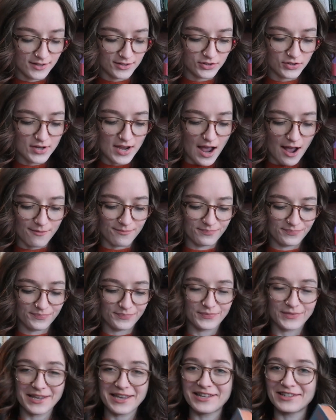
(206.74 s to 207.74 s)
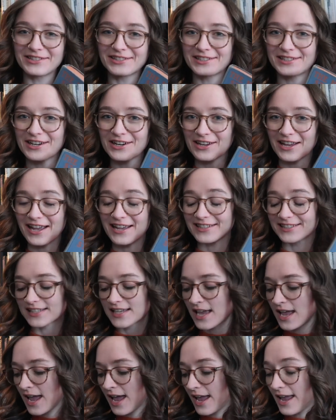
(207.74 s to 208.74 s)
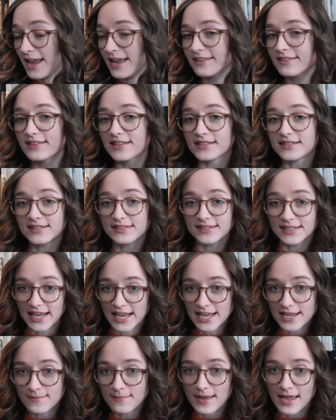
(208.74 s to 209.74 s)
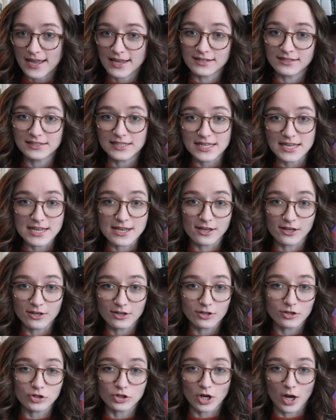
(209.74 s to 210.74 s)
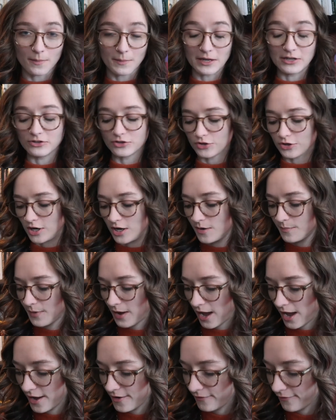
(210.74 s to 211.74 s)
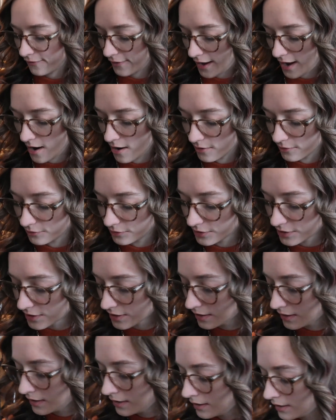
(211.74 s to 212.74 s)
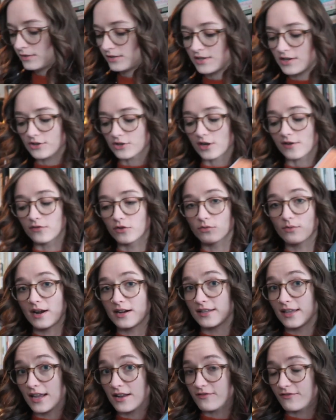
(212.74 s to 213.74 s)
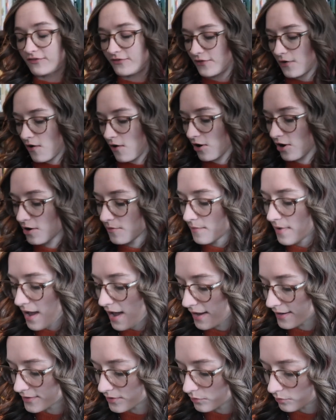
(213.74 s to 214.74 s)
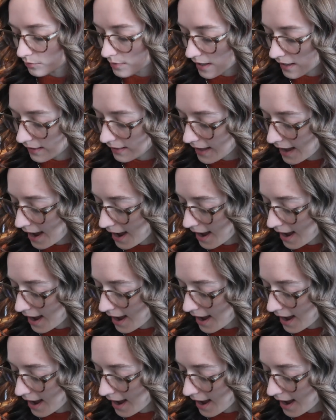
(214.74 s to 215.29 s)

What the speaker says: So yeah, The Hidden Staircase. In the same antique shopping trip, I found Secret of the Redgate Farm, as well